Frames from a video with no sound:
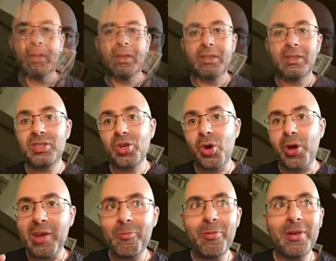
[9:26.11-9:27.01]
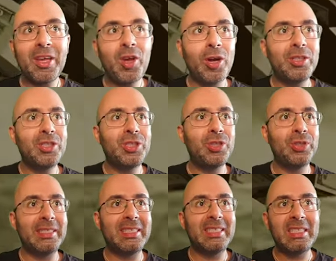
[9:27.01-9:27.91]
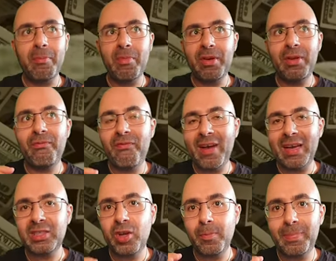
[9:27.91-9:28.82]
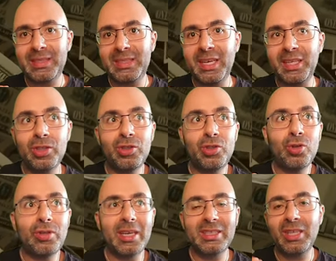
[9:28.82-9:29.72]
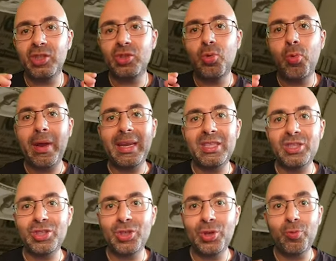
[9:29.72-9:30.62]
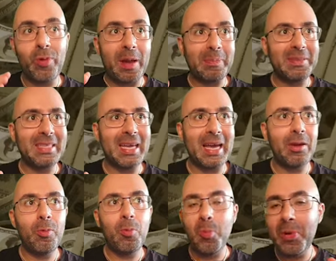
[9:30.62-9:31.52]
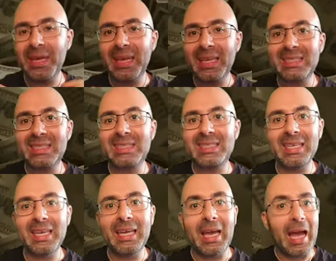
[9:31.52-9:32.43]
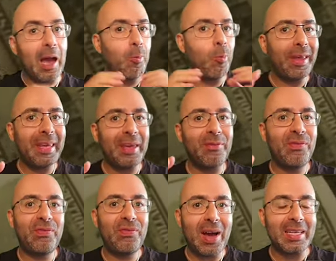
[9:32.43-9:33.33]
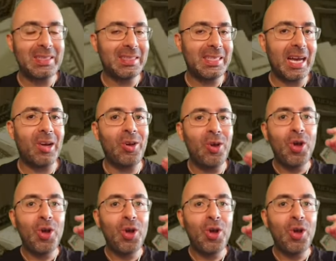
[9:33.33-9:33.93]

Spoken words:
So if we go to the Summary VAT Compensation 2022 website, we can see and we can find out